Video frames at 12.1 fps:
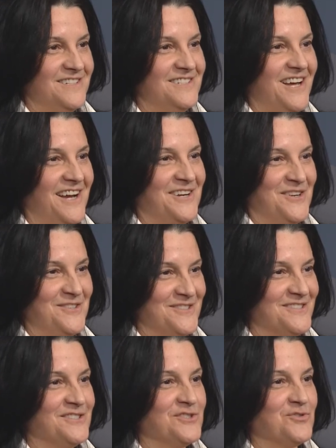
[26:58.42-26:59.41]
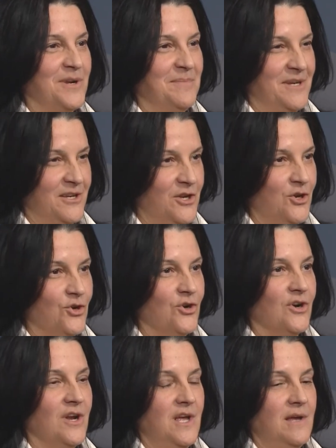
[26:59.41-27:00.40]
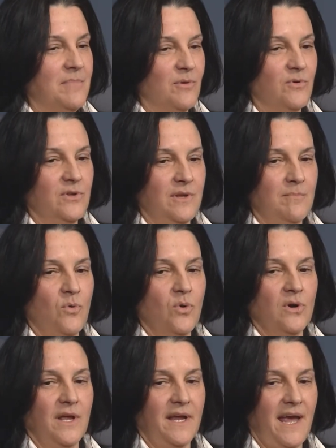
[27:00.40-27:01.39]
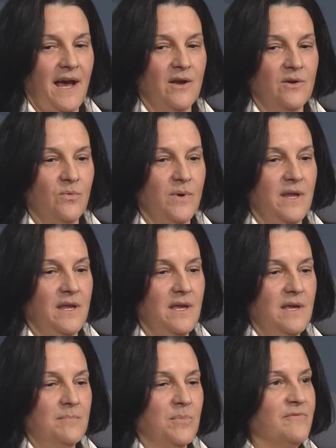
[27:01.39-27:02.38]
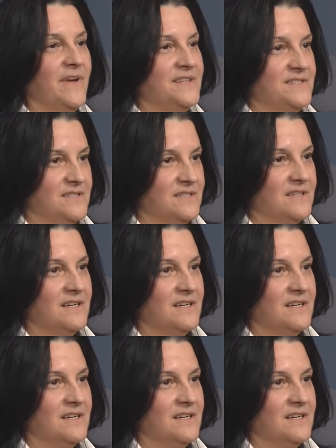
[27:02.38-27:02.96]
diagnosis and treatment and cure, but really more like how do we prevent